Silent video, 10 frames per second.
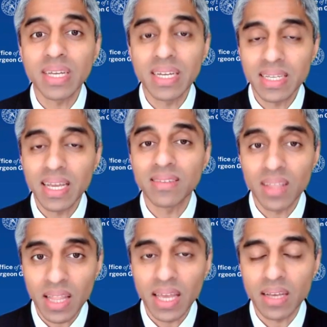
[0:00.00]

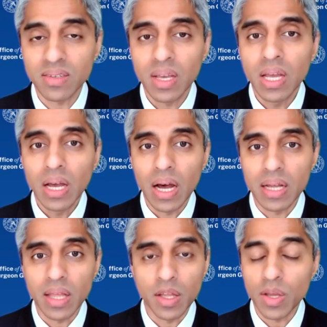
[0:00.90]
contains links
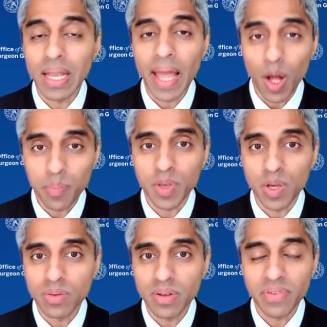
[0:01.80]
that can help
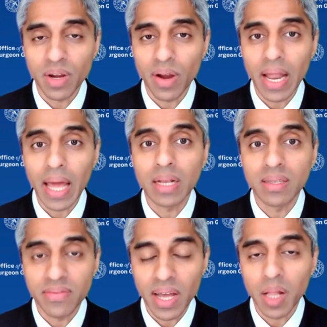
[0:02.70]
you to figure out how to
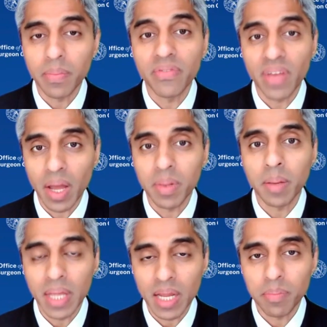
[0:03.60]
develop a family
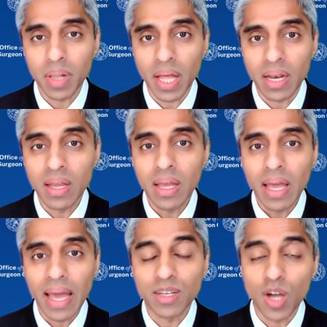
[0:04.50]
and media plan
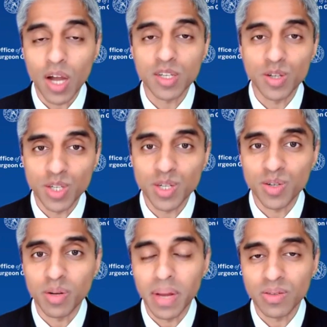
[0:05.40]
and talk to your
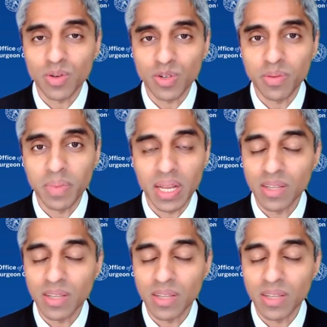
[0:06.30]
children about social media.